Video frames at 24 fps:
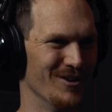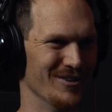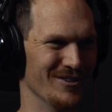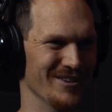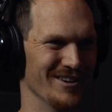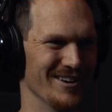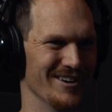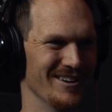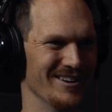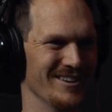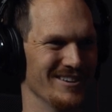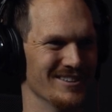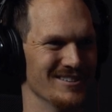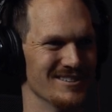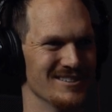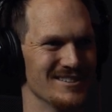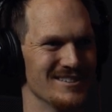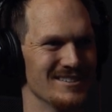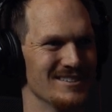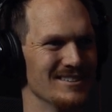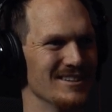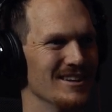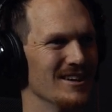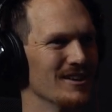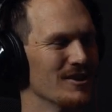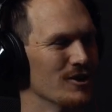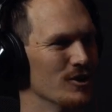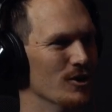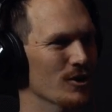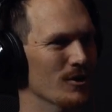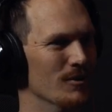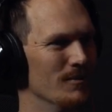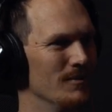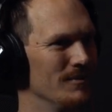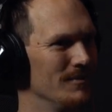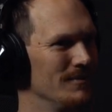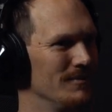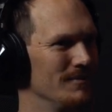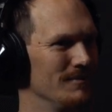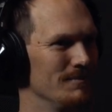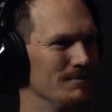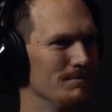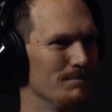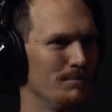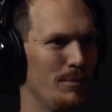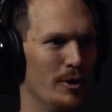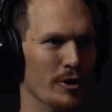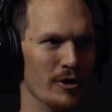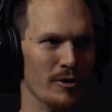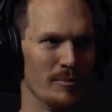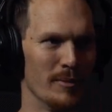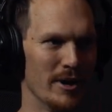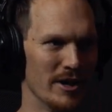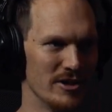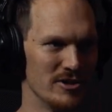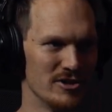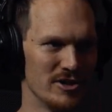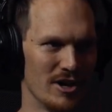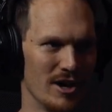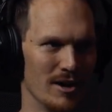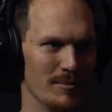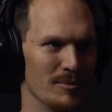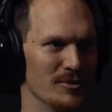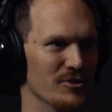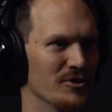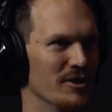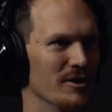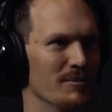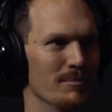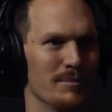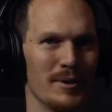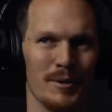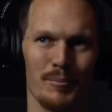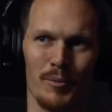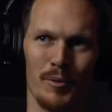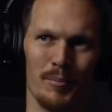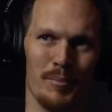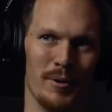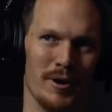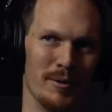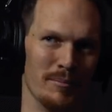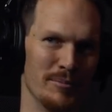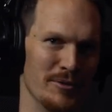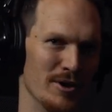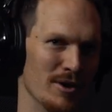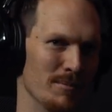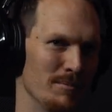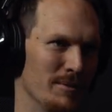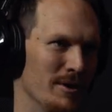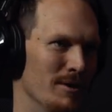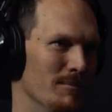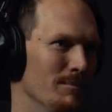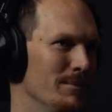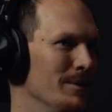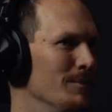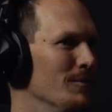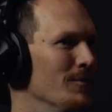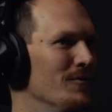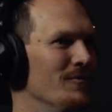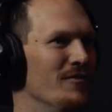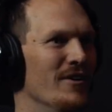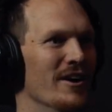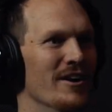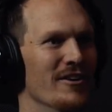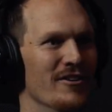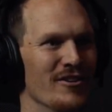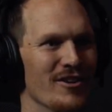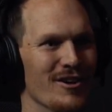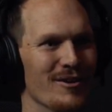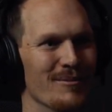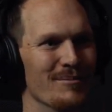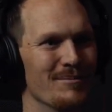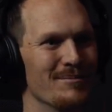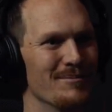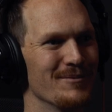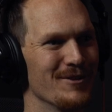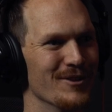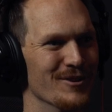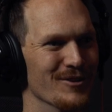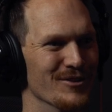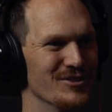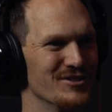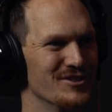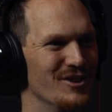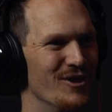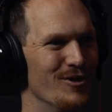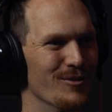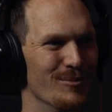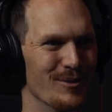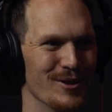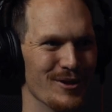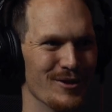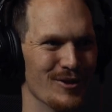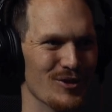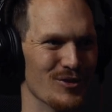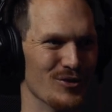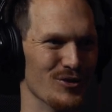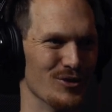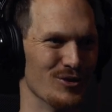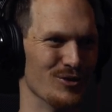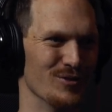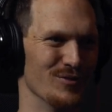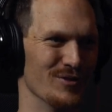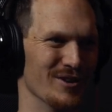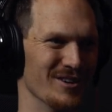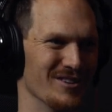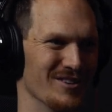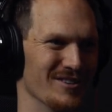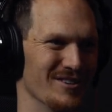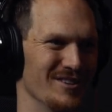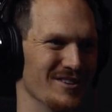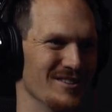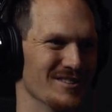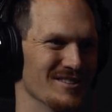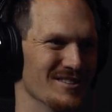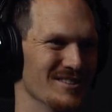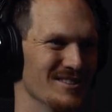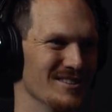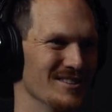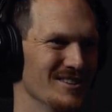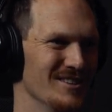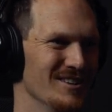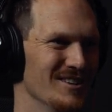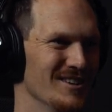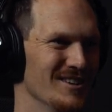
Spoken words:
all day because, you know, part of my job is getting people pumped up, getting people fired up, you know, celebrating those little victories.